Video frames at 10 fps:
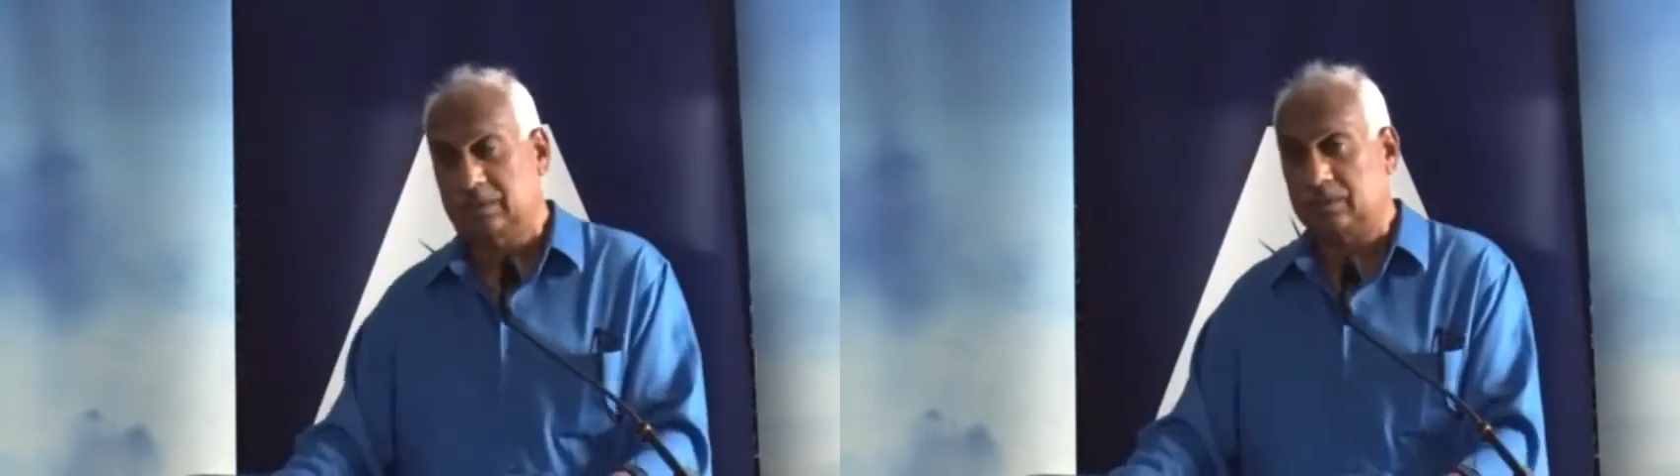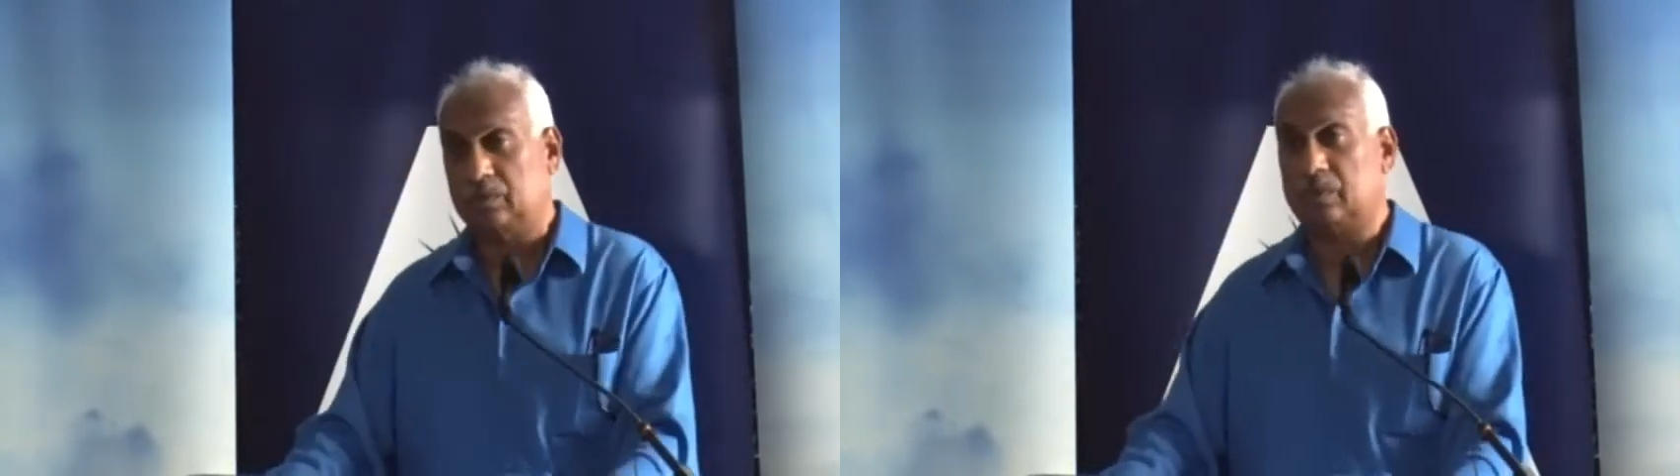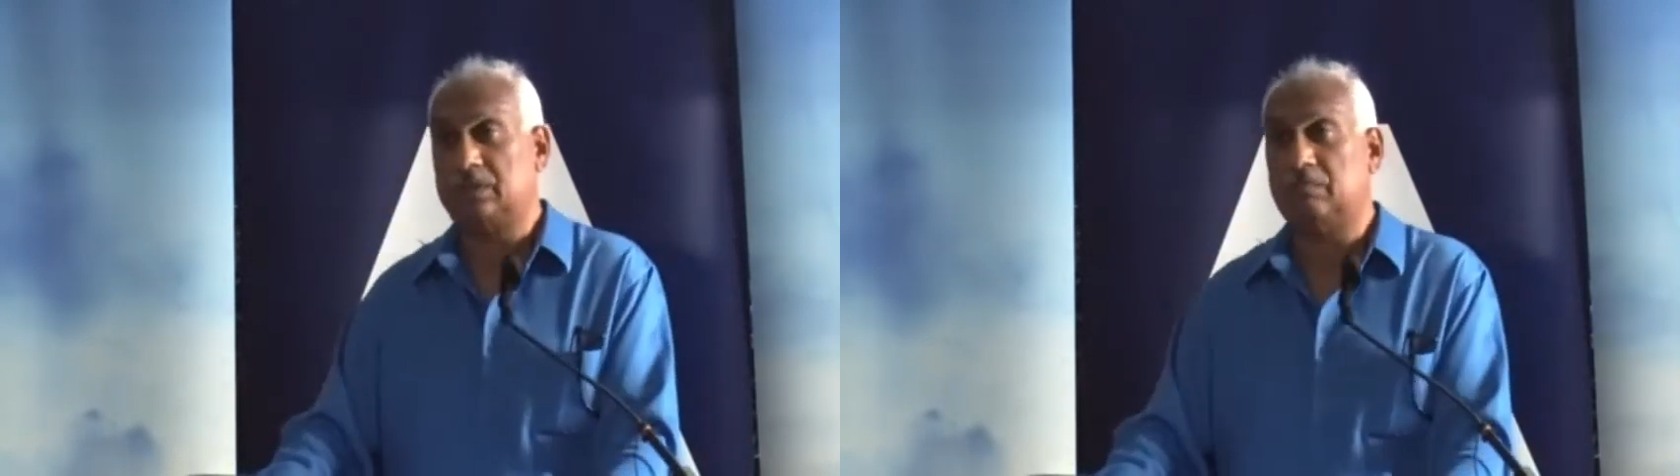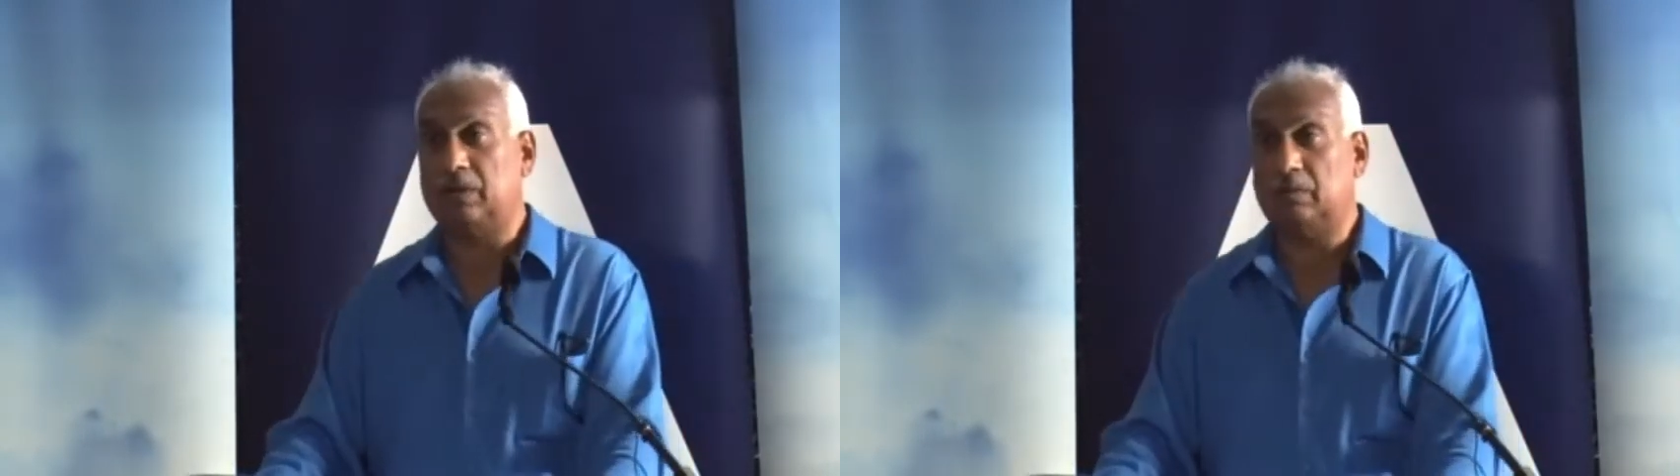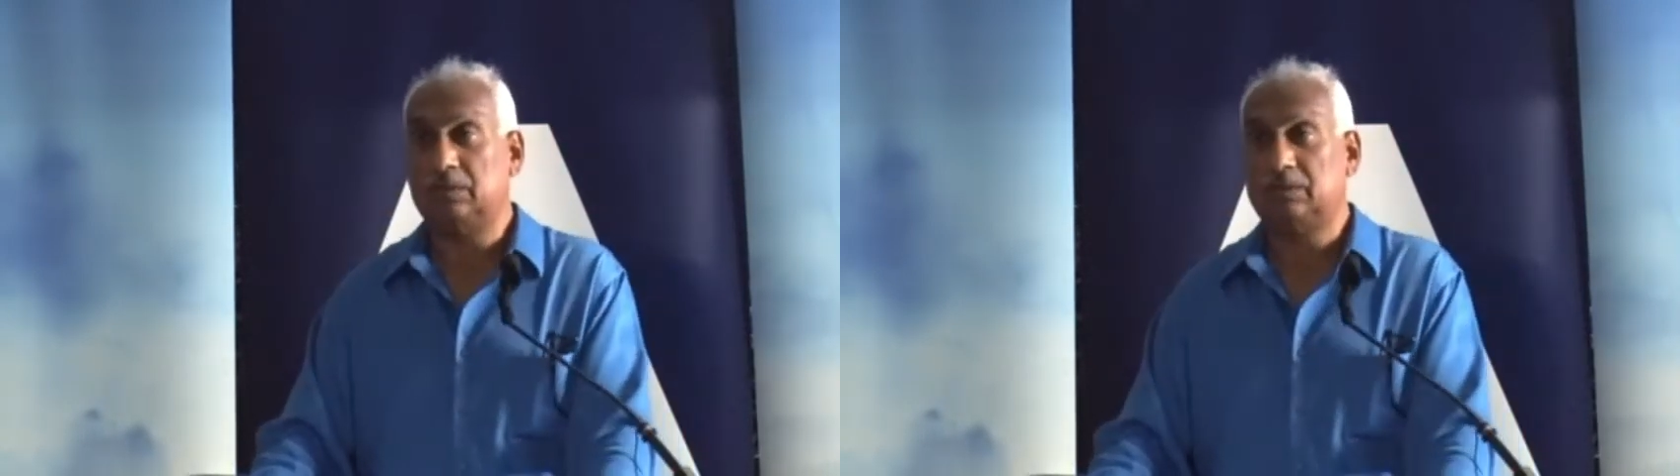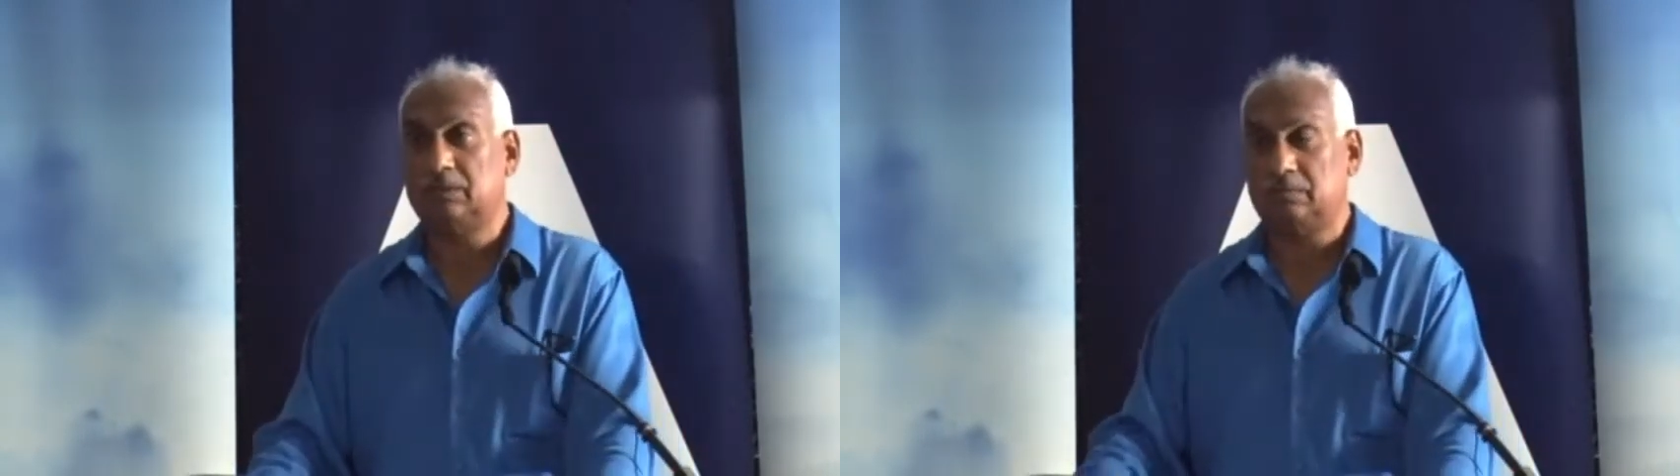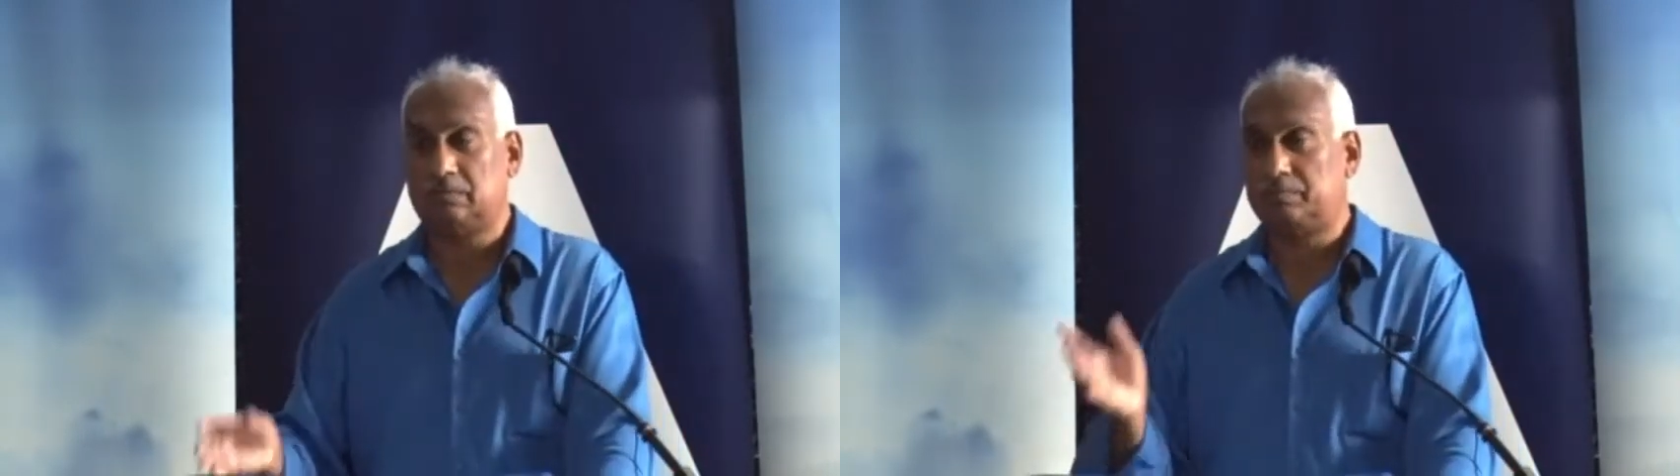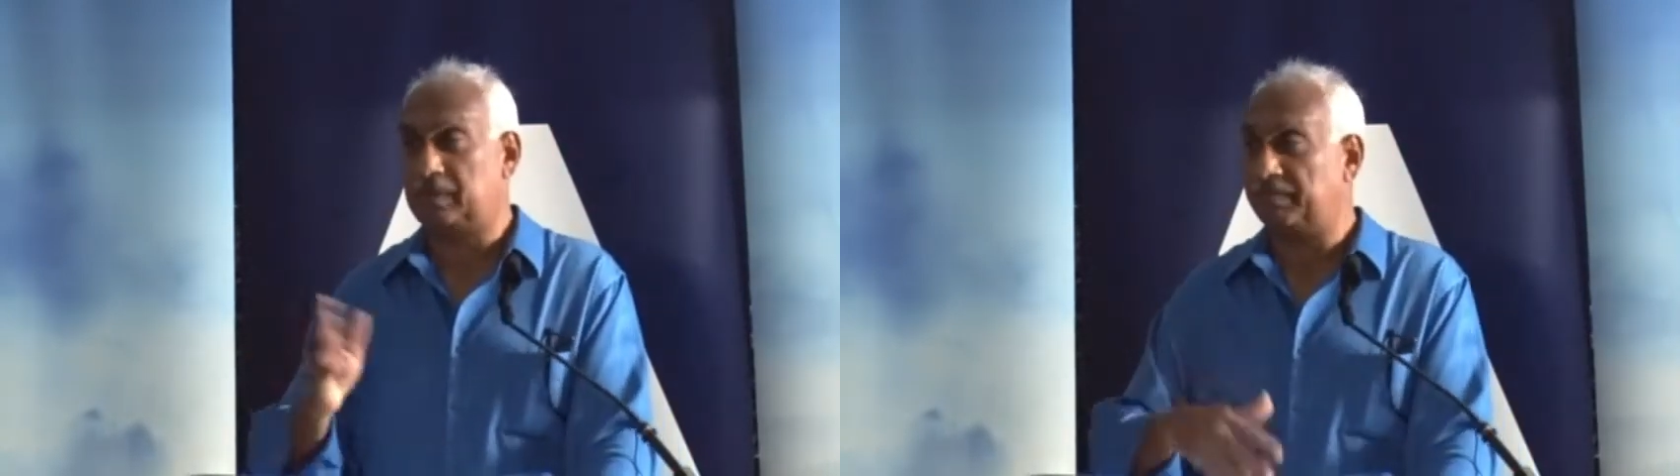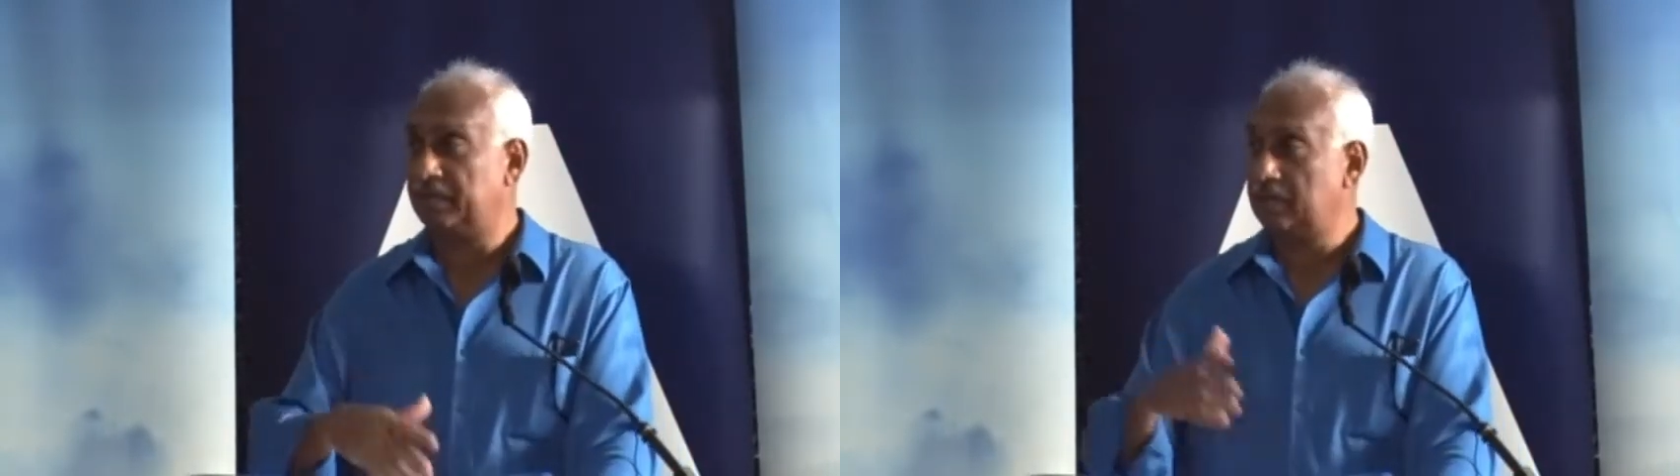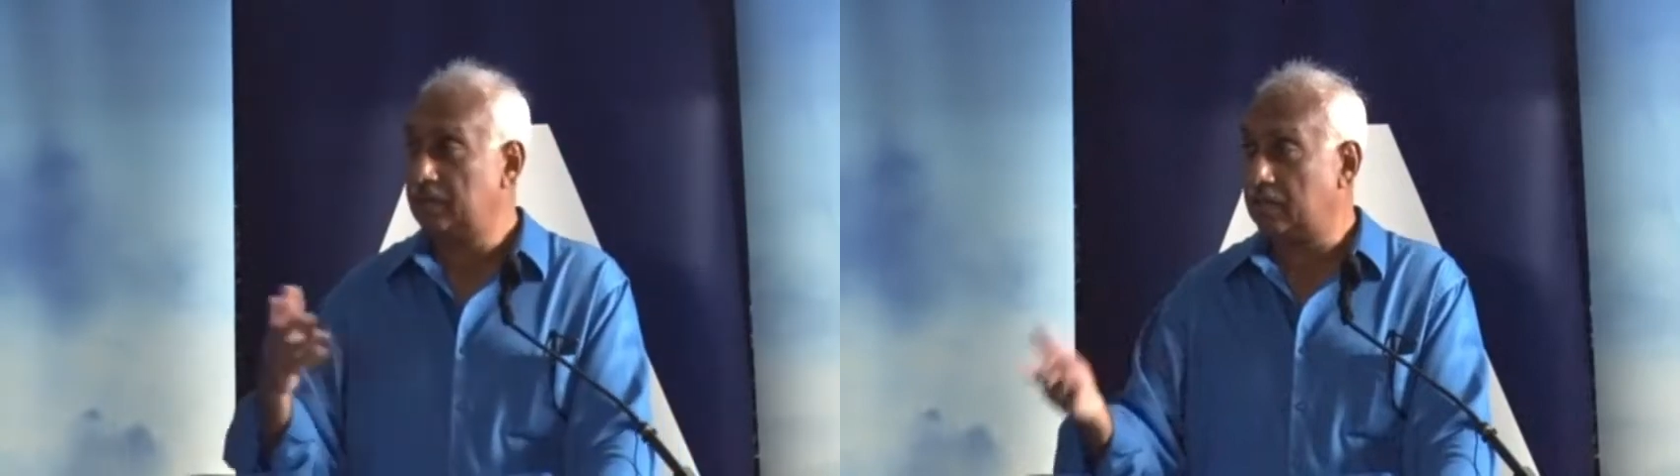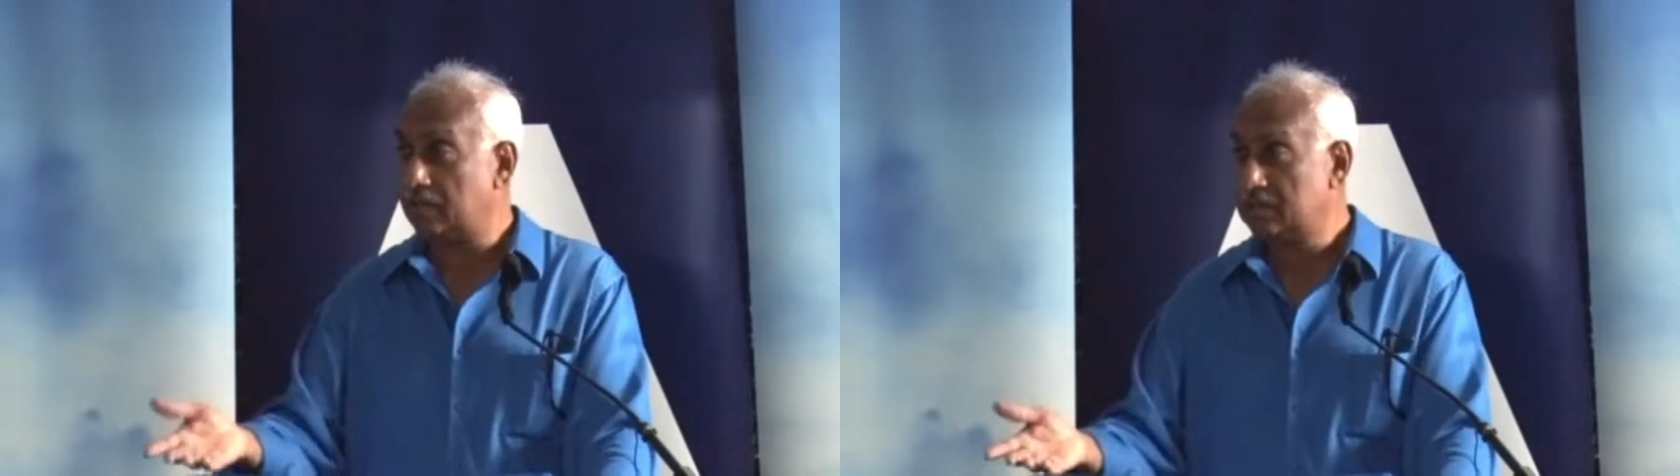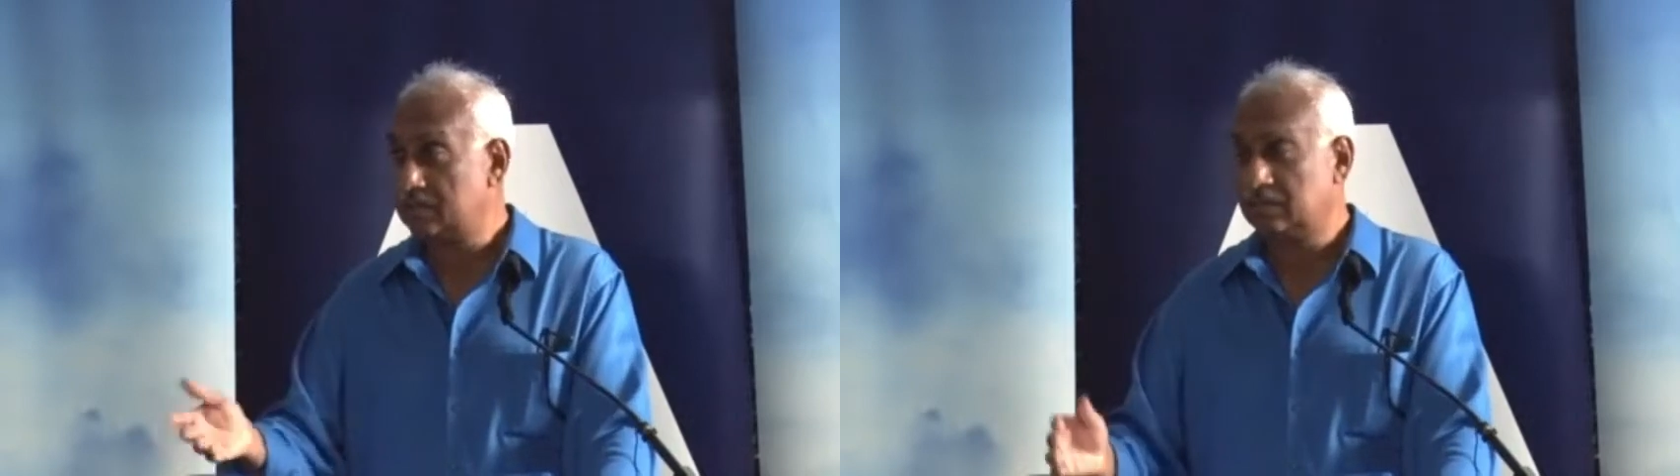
talks about profit and loss,